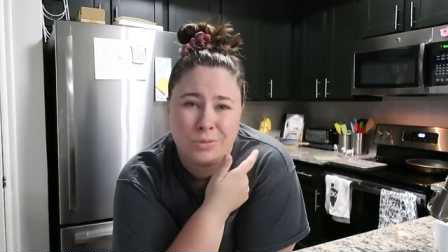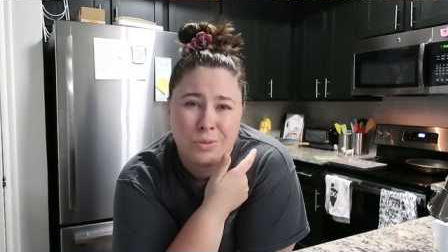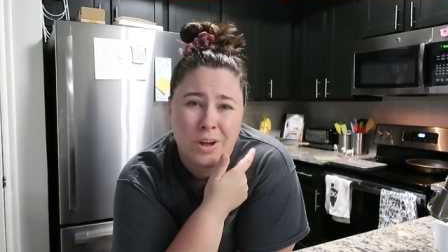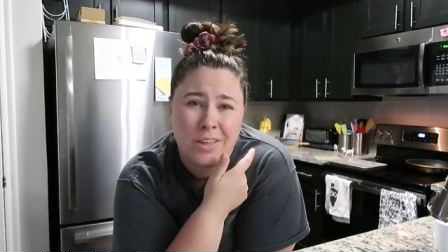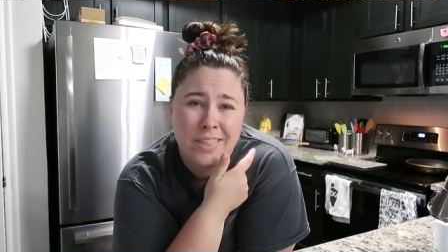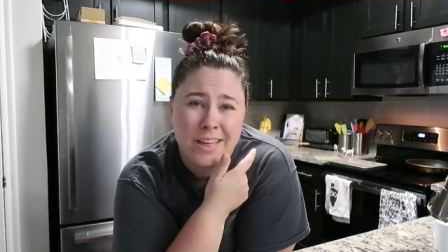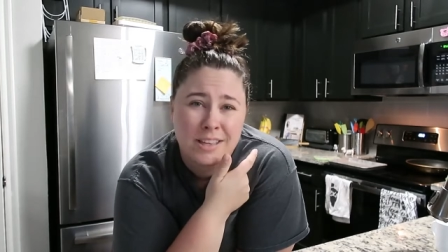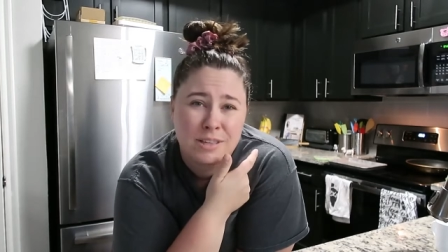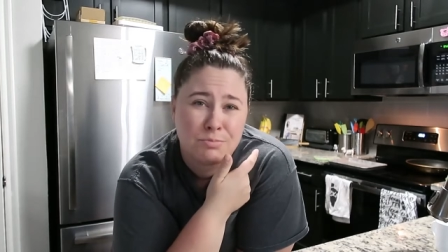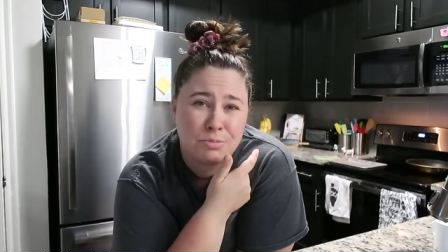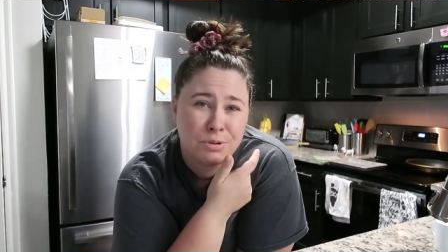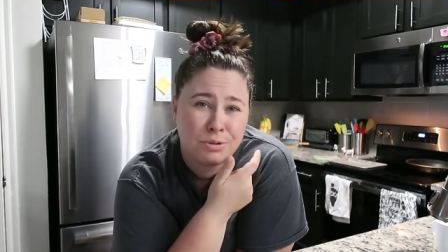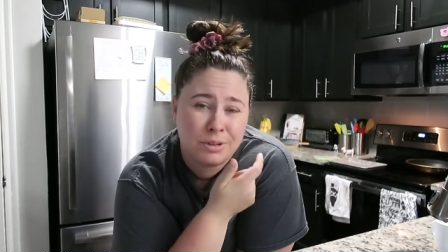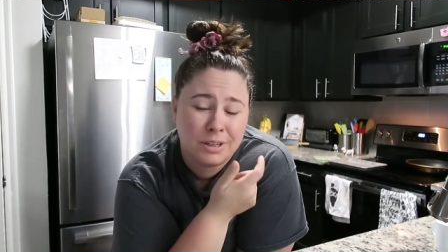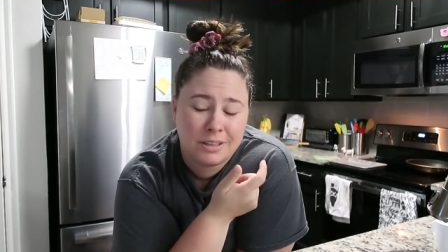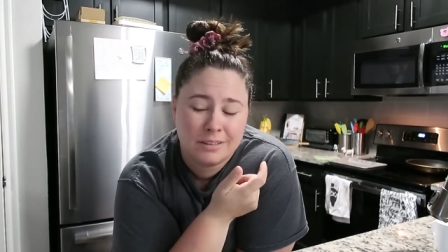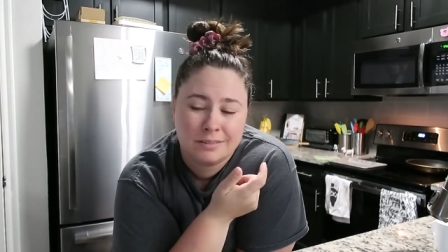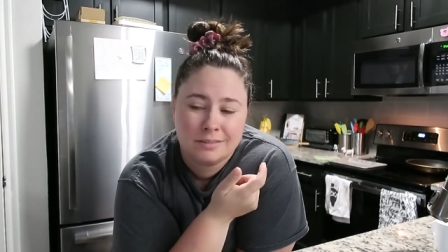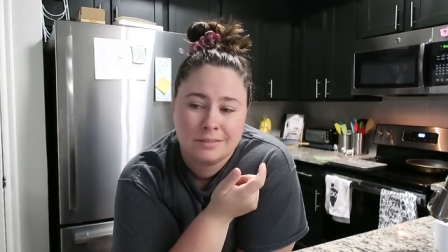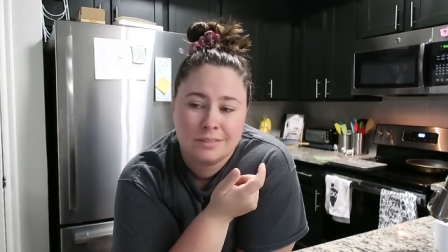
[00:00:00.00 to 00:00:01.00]
While that's
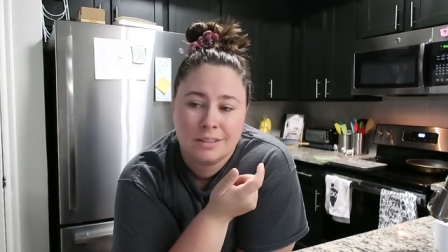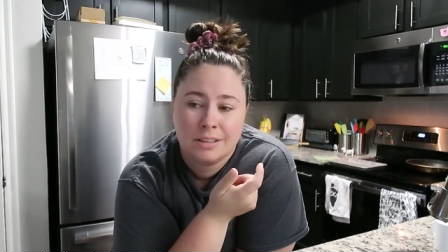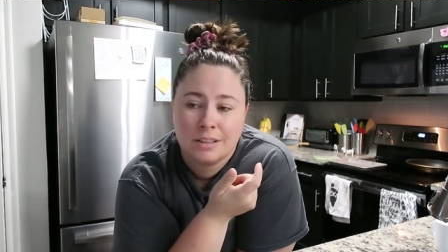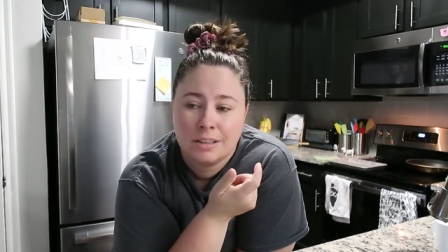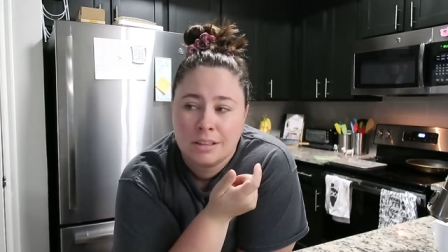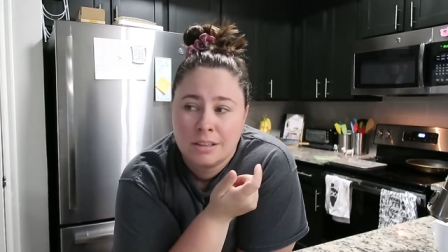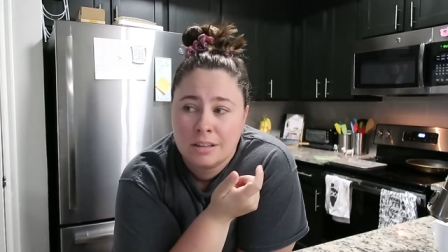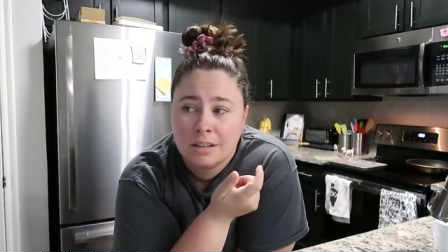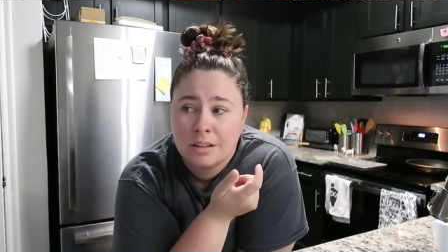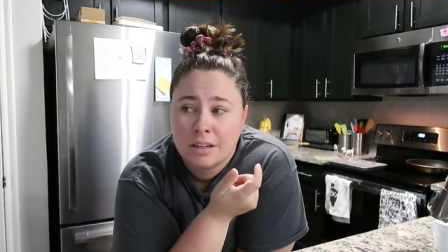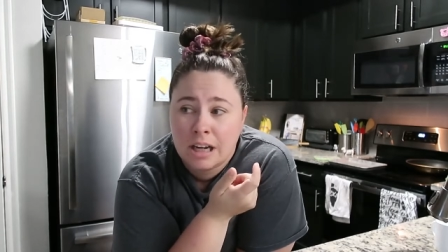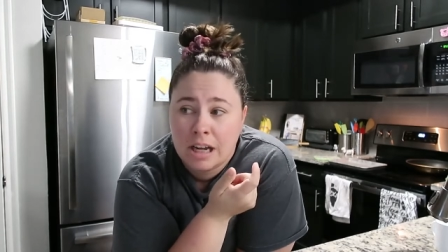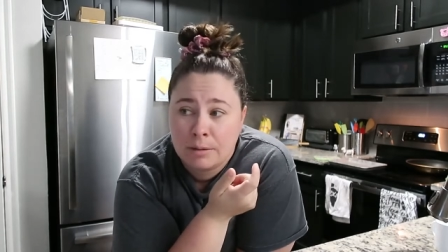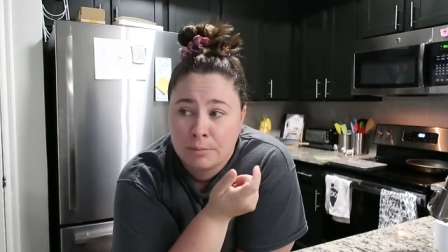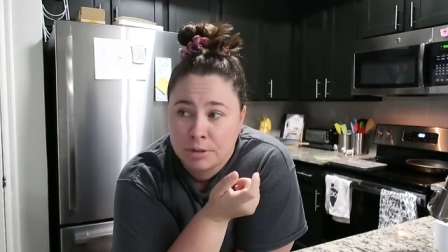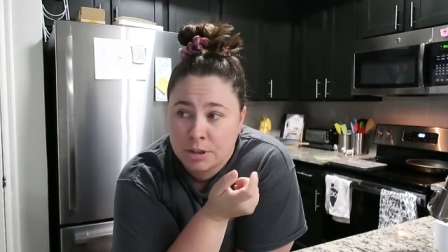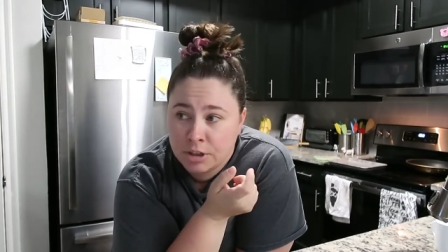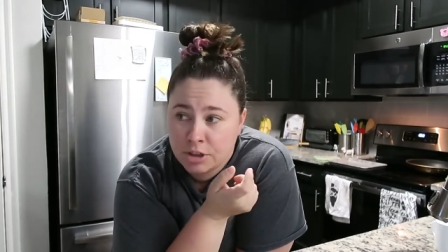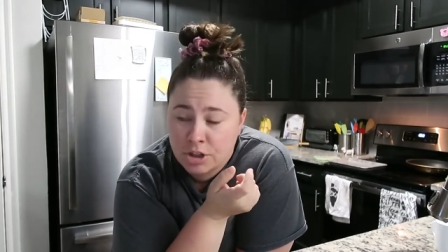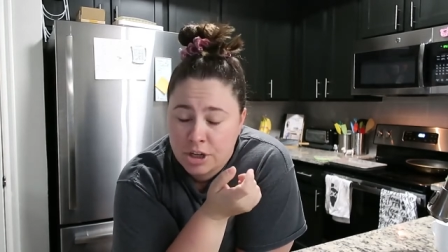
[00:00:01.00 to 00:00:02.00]
brewing,
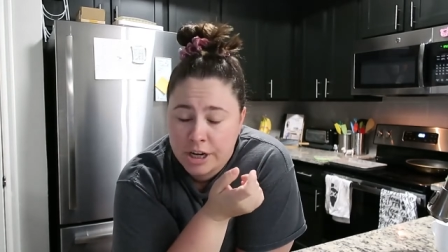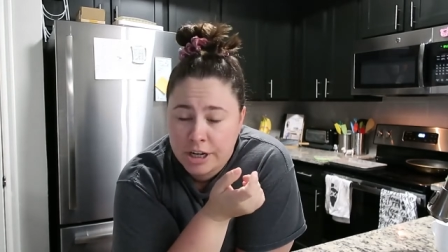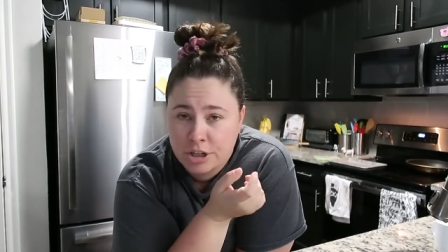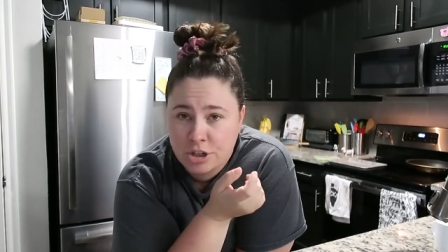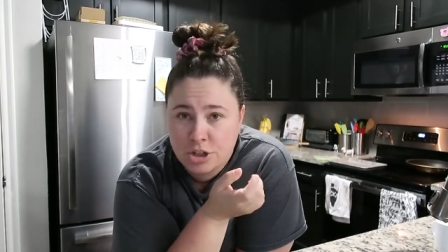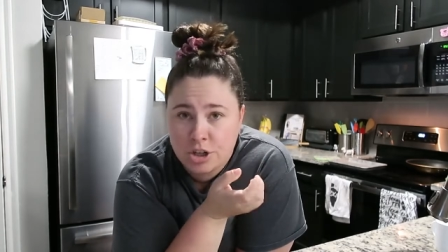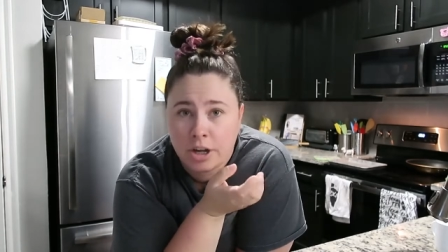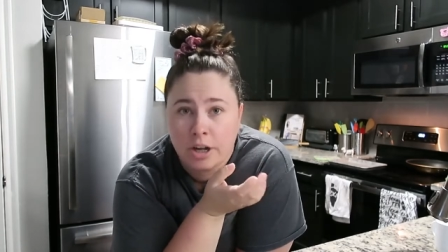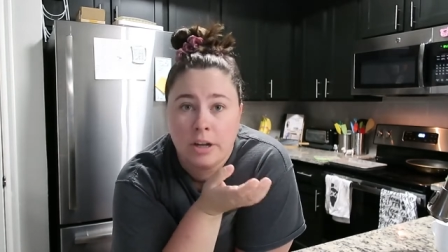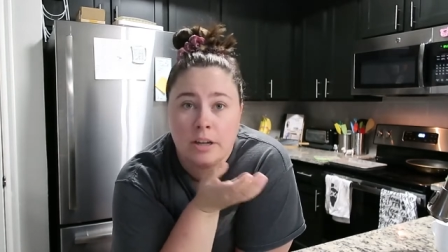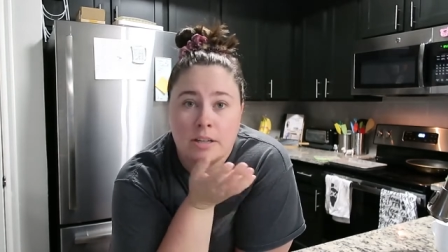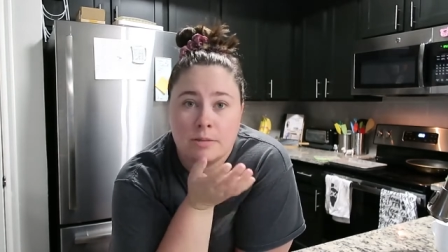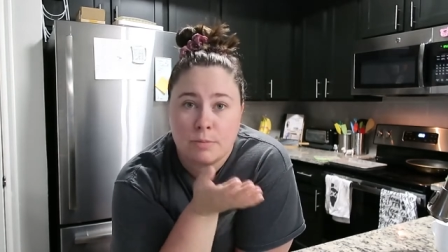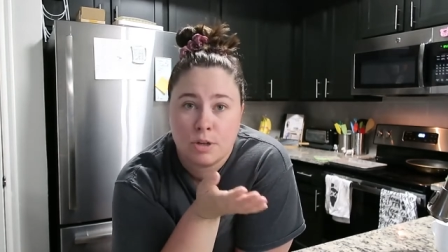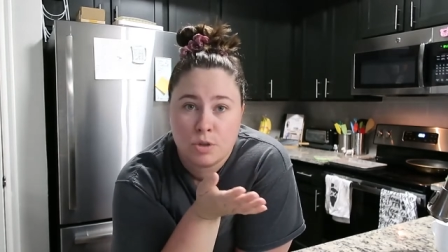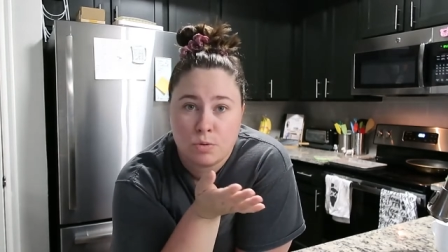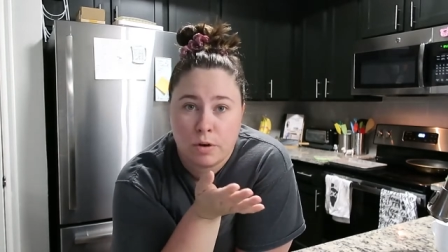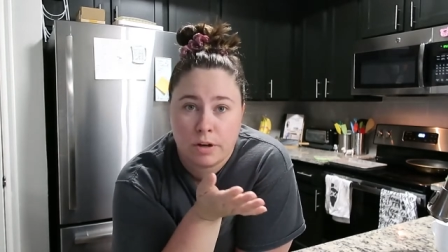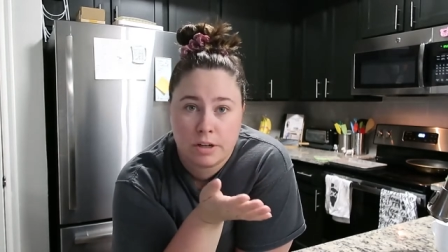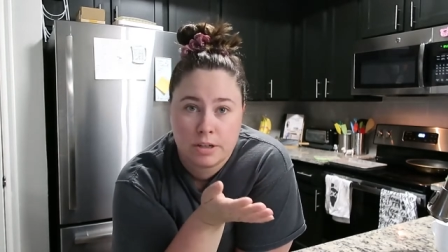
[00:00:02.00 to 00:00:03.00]
I'm gonna try and chug as
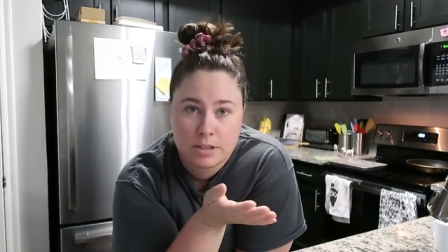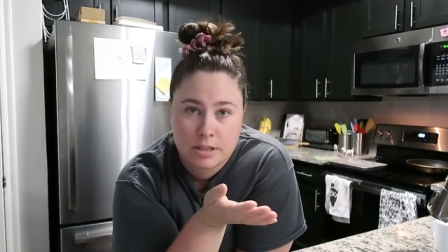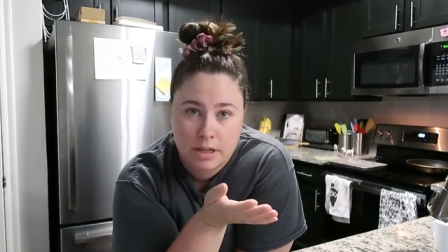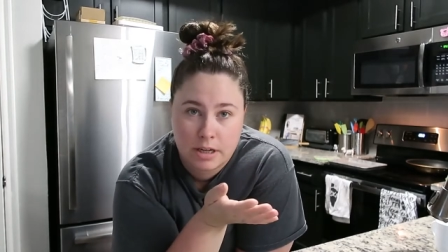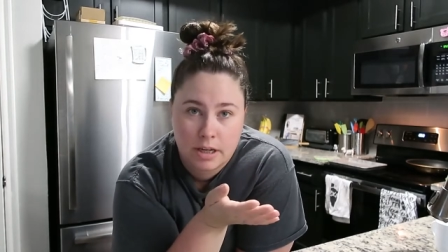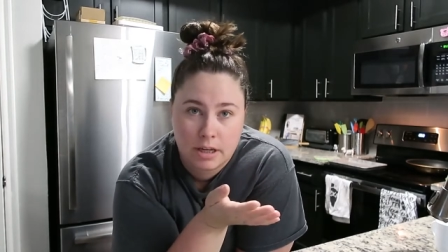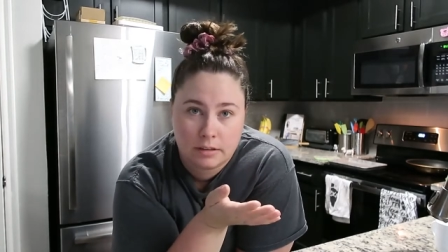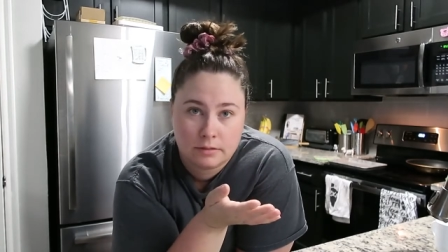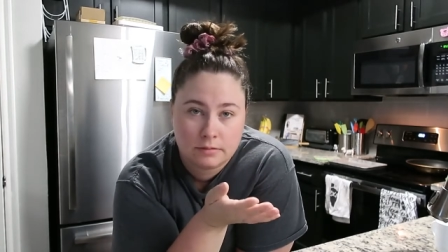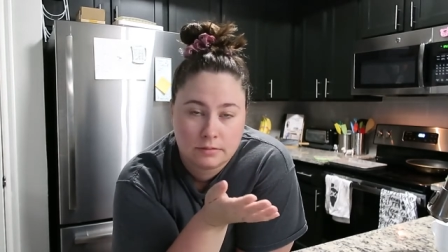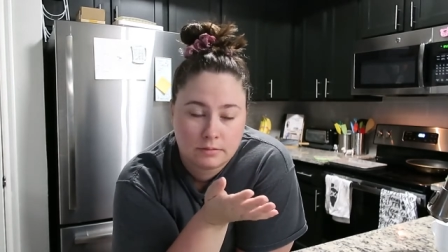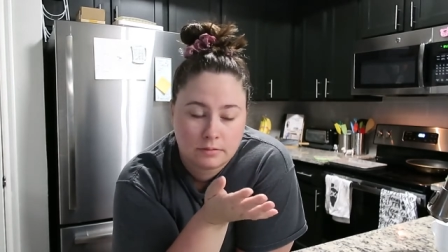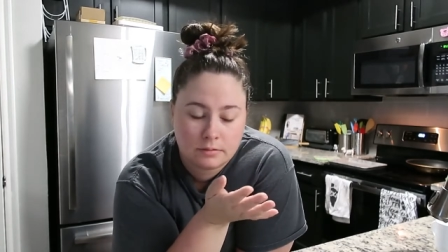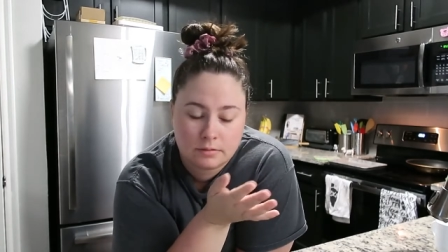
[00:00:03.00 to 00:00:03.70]
much water as I can.